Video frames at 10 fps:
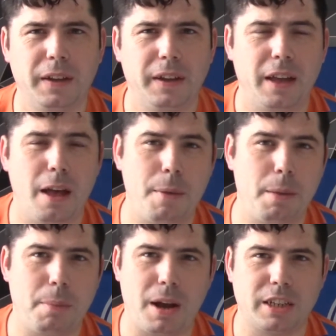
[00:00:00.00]
It
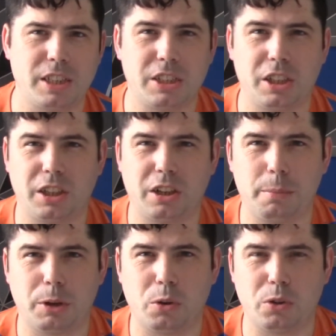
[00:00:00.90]
meant Barisic had to come
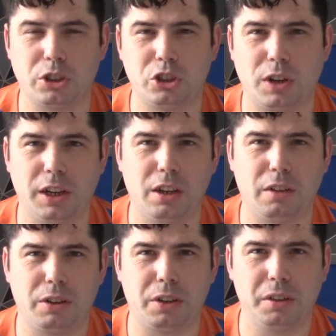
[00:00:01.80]
across and try and
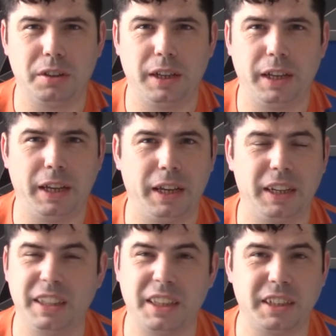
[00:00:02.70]
cover, and
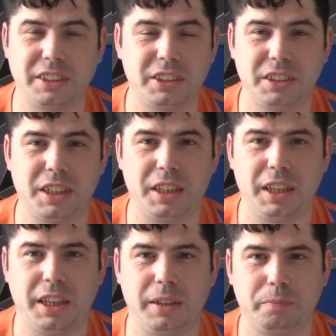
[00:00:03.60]
he
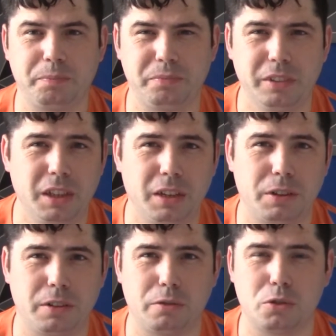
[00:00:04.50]
didn't have
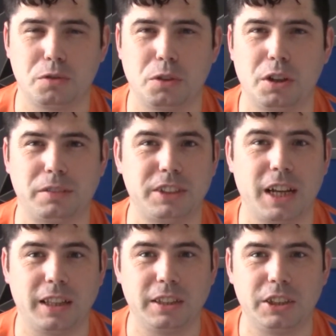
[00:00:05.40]
a forceful enough
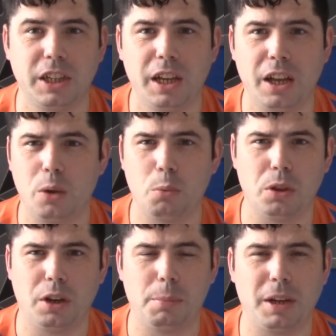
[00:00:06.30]
challenge, and
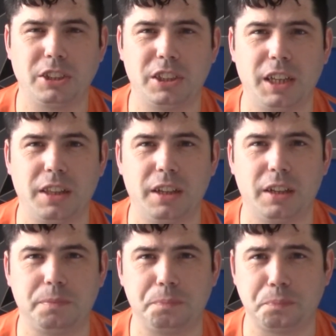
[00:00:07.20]
Woolery managed to get there
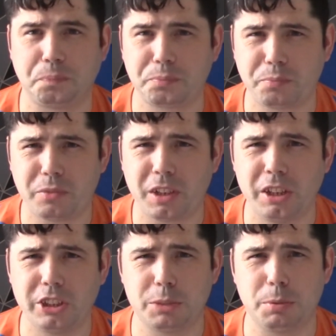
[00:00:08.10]

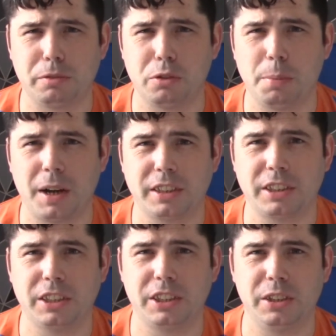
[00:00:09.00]
just before
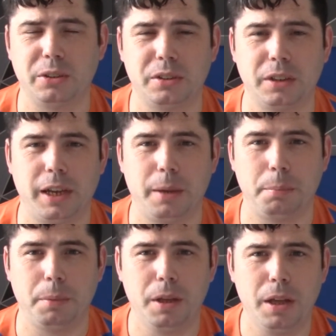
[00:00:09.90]
Barisic and
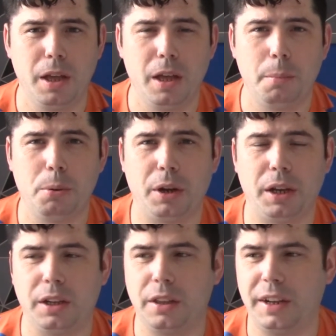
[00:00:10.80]
put it
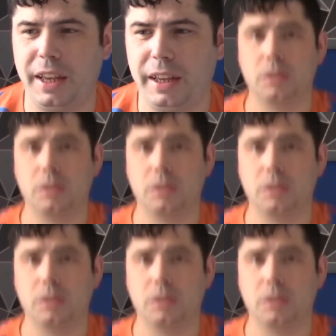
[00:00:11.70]
into the net.